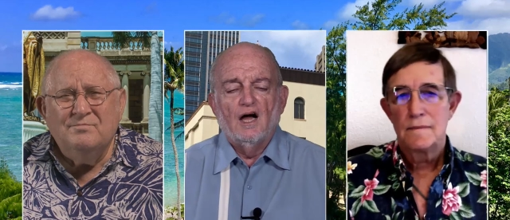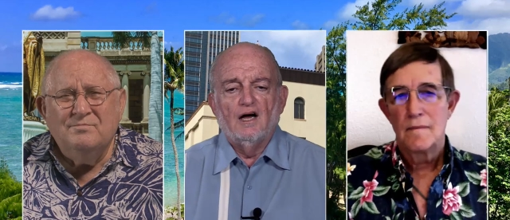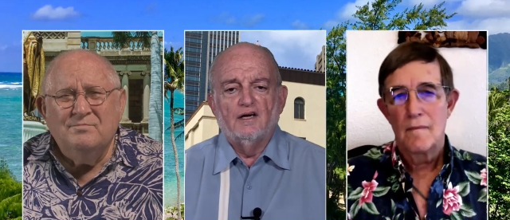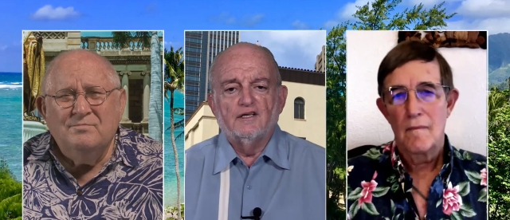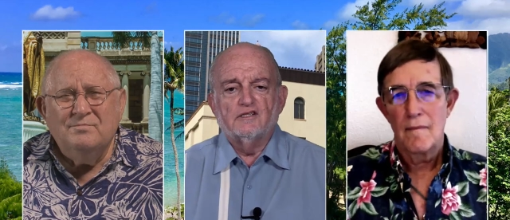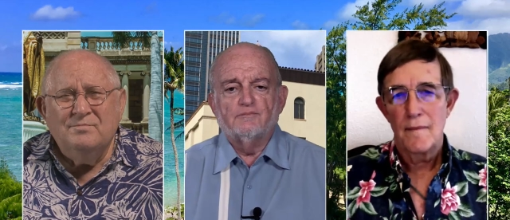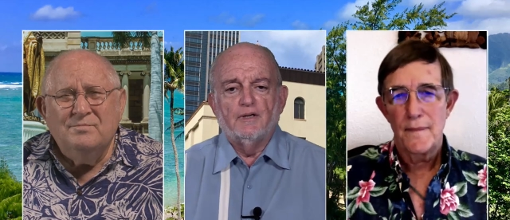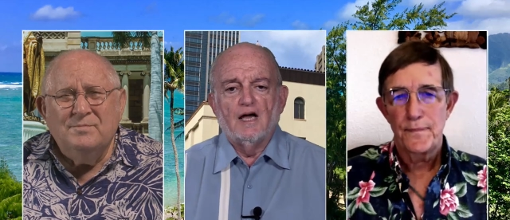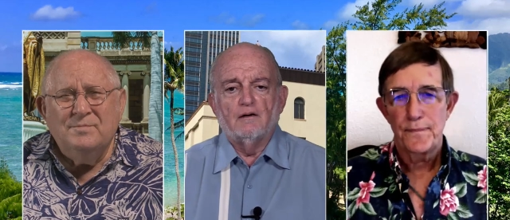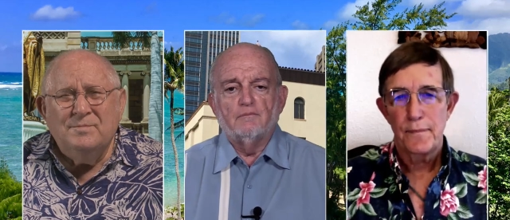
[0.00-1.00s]
Speaker 1: Uh, he's
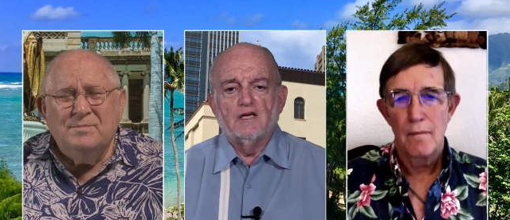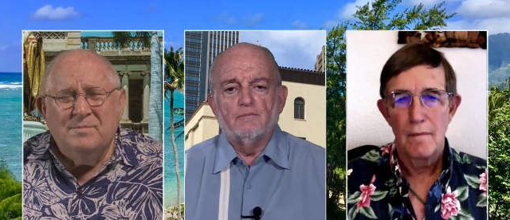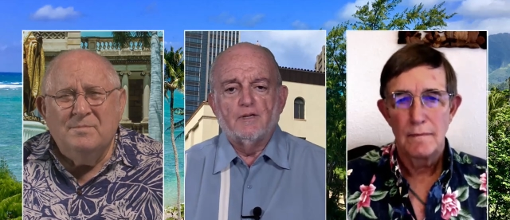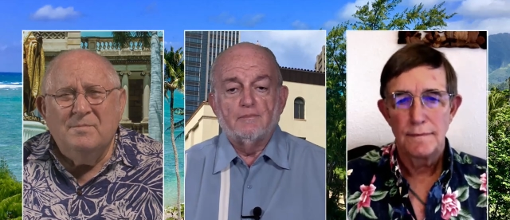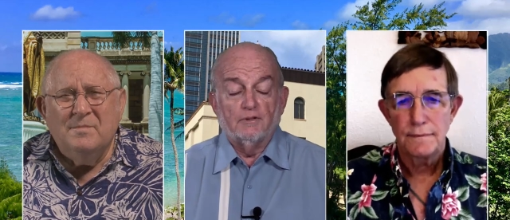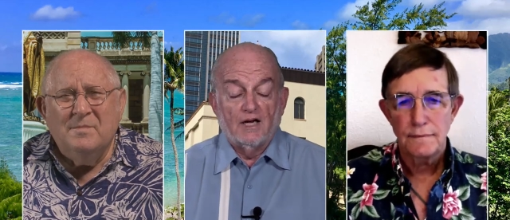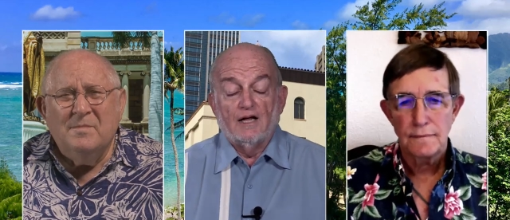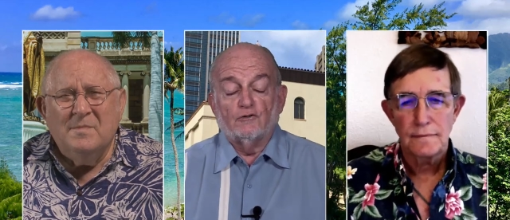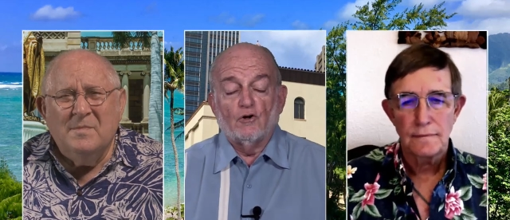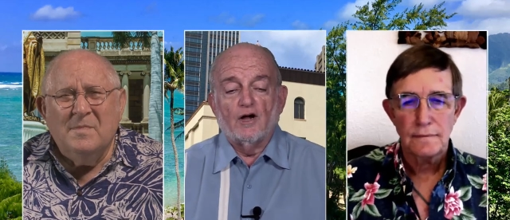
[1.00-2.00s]
been out meeting people and
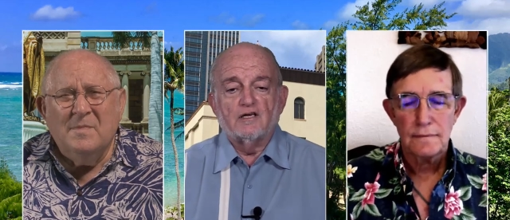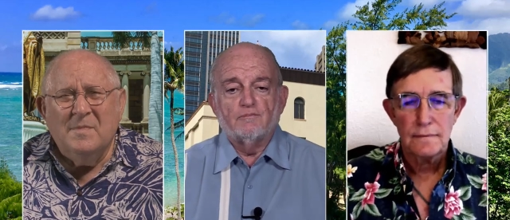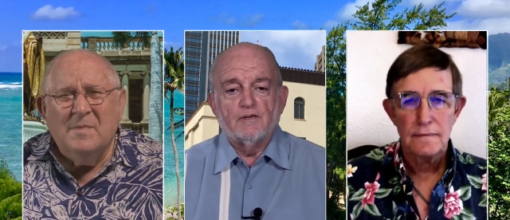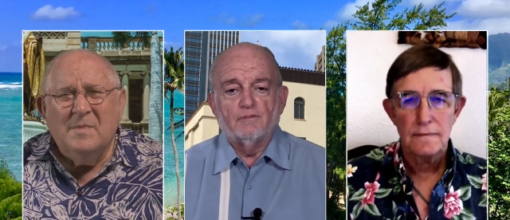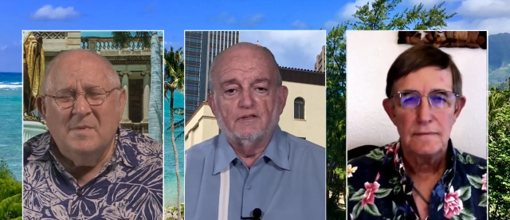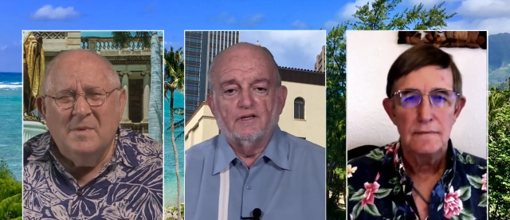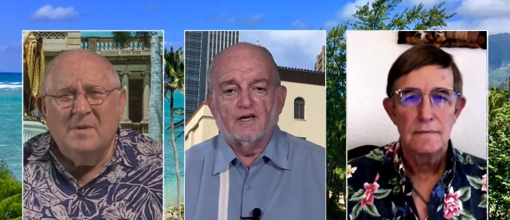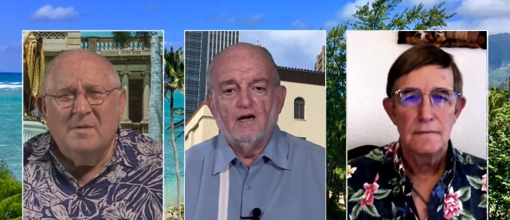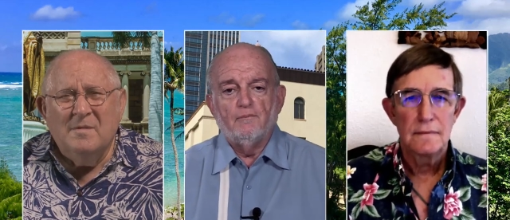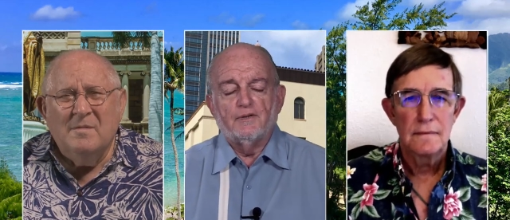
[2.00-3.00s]
out talking to people in the
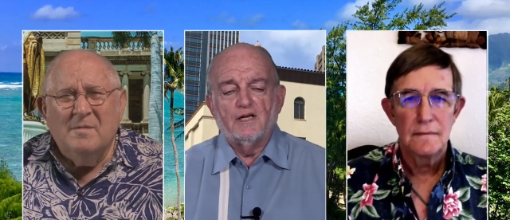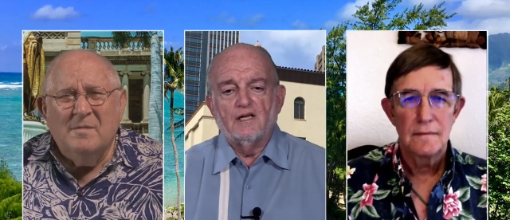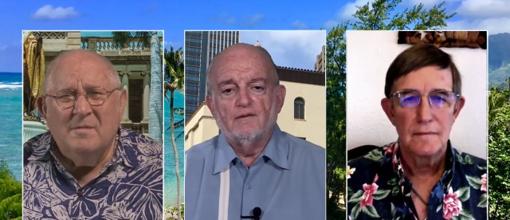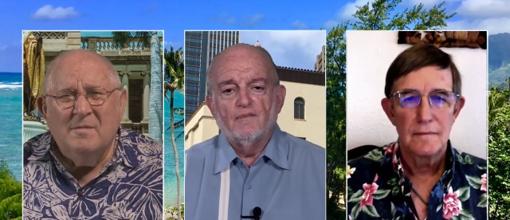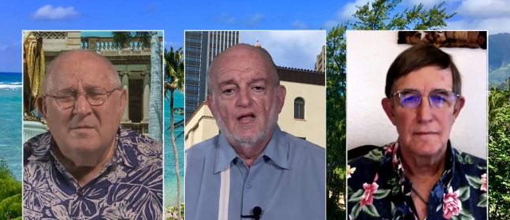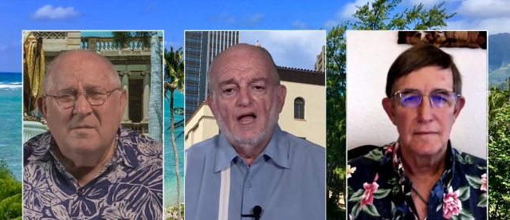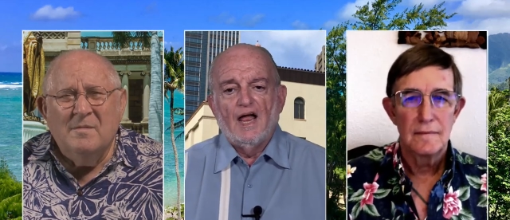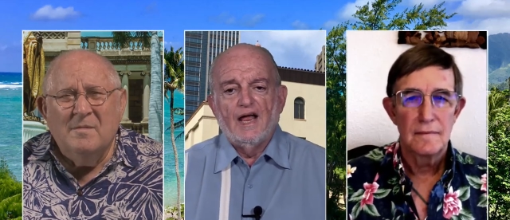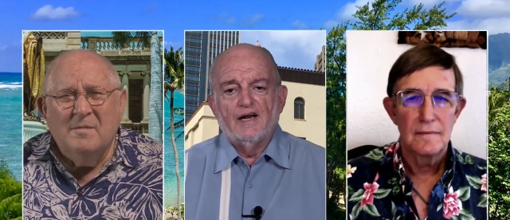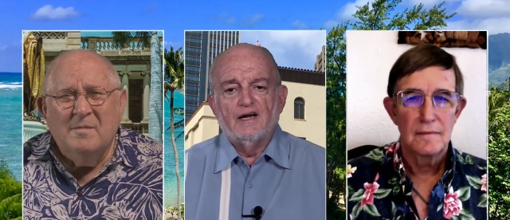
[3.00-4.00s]
company, and
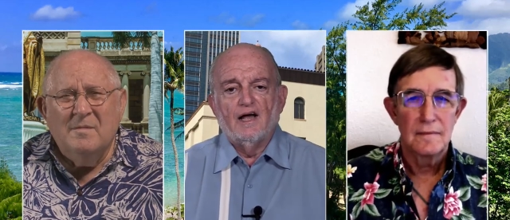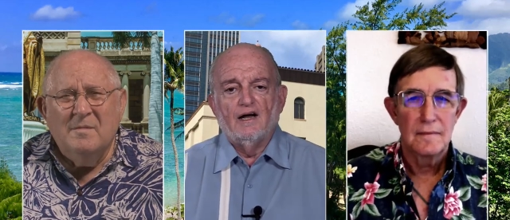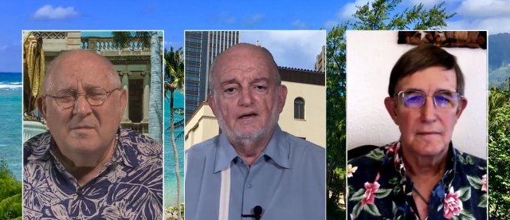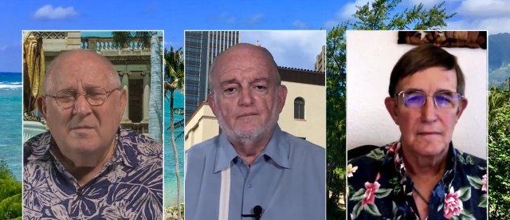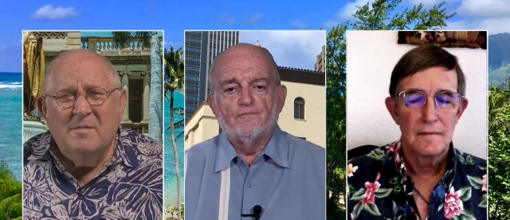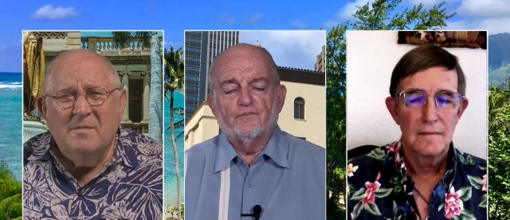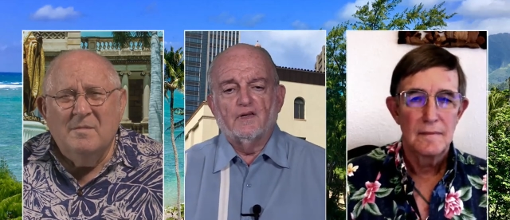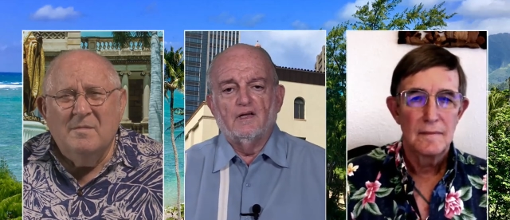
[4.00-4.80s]
and um,